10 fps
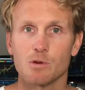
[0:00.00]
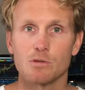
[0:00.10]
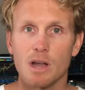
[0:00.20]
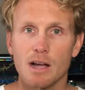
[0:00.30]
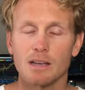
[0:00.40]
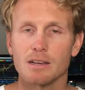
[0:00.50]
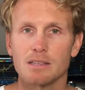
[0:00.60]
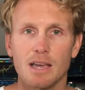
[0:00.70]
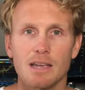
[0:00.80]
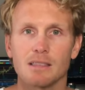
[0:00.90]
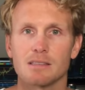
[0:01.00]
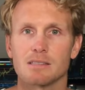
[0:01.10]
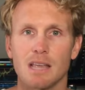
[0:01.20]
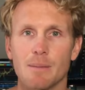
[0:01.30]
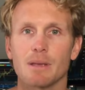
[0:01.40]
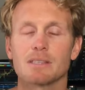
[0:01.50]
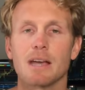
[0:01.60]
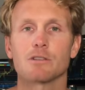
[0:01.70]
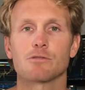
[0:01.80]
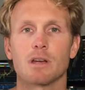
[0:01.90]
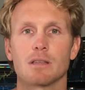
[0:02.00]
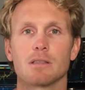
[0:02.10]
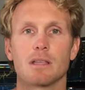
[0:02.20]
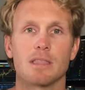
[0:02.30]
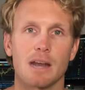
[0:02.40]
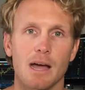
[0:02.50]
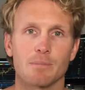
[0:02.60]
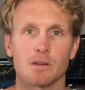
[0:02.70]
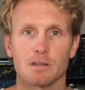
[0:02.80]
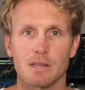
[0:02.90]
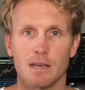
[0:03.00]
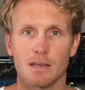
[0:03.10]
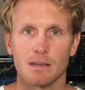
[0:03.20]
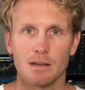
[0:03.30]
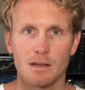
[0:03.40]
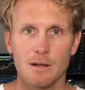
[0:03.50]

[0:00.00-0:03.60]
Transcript: you're not gonna take the same exact trade that I'm gonna take.